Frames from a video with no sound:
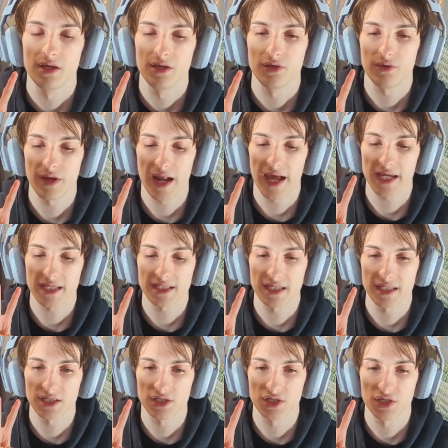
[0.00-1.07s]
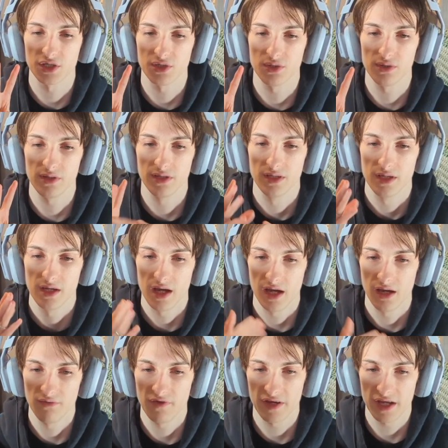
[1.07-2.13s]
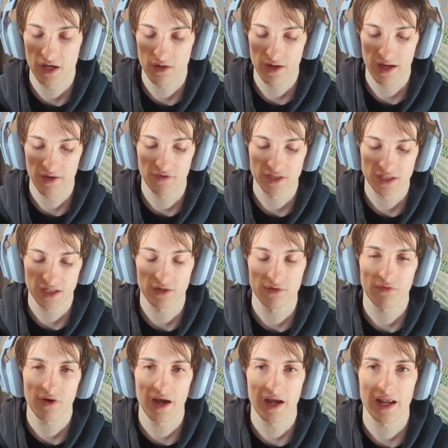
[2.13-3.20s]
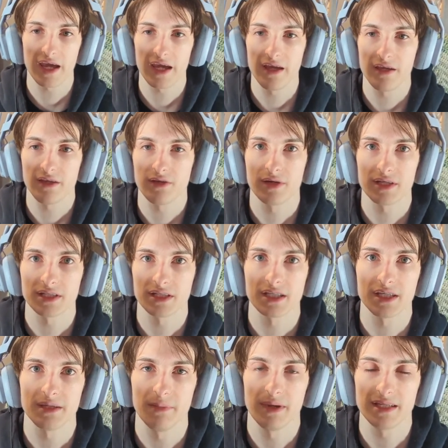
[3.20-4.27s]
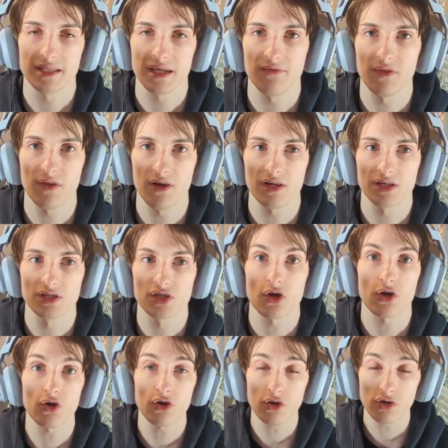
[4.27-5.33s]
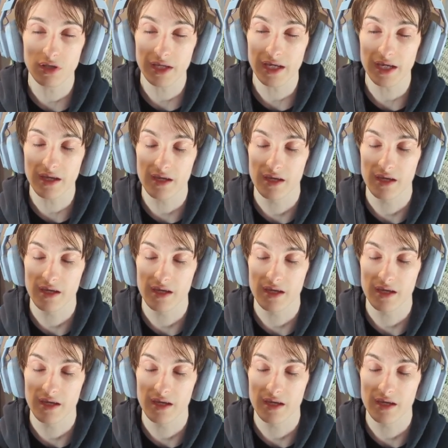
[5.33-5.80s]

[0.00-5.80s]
You get access to a video every single Friday. You get to see my devlogs early.